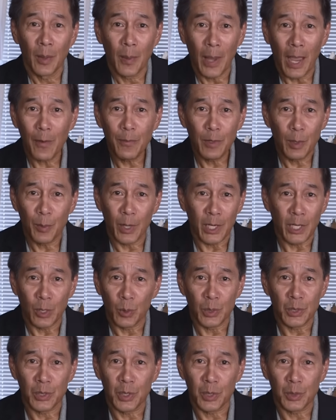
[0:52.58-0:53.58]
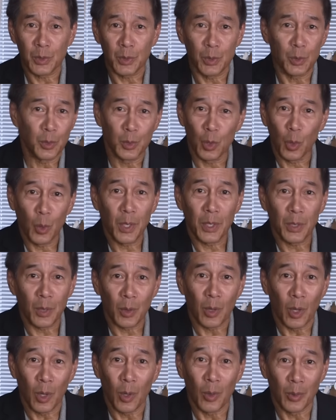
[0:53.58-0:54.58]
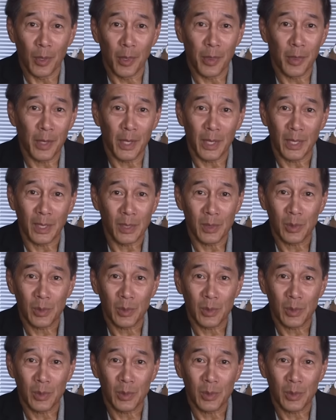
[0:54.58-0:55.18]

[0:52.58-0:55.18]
Everybody was just doing their own thing.